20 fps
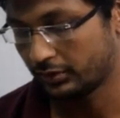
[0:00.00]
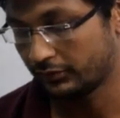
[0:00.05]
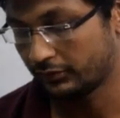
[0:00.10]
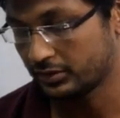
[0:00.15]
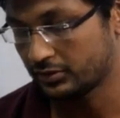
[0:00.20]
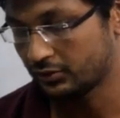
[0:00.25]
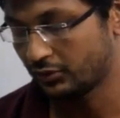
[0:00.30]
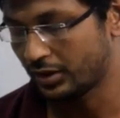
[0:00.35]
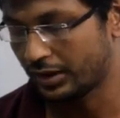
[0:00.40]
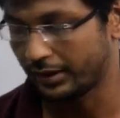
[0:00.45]

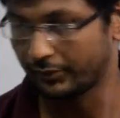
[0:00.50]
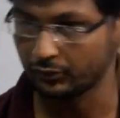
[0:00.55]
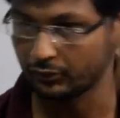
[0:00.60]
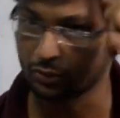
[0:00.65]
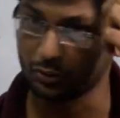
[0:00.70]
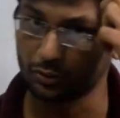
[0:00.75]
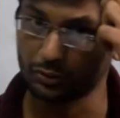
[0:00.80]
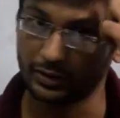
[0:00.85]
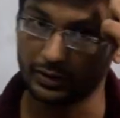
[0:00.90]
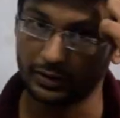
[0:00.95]
which we have to
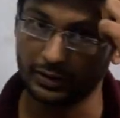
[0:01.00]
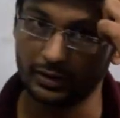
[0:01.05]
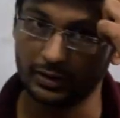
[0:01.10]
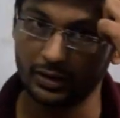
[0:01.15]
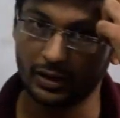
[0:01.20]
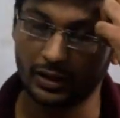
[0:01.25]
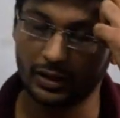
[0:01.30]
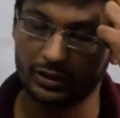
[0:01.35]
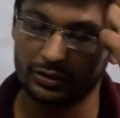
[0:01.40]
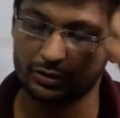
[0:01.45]
do there.
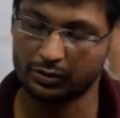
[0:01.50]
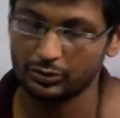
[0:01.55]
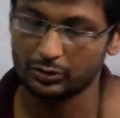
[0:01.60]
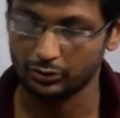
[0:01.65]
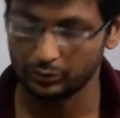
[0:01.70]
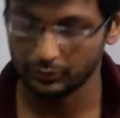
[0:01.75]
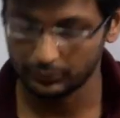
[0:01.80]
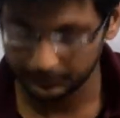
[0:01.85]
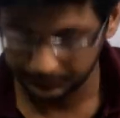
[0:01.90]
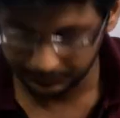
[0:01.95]

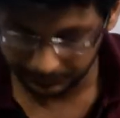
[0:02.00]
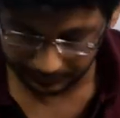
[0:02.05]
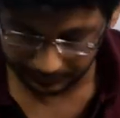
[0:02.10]
So